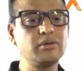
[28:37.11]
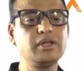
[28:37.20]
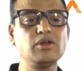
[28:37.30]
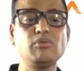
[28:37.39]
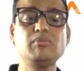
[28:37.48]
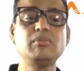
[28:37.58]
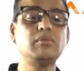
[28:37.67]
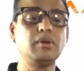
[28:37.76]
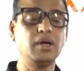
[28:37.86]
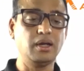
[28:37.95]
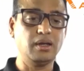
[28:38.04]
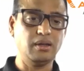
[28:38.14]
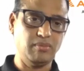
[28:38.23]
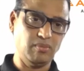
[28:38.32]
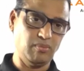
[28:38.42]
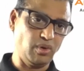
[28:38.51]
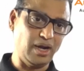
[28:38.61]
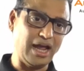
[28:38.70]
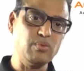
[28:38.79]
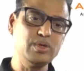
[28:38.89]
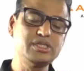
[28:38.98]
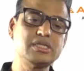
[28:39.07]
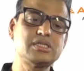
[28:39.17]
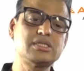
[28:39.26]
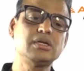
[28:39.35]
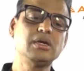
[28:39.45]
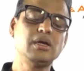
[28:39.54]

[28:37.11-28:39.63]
more languages,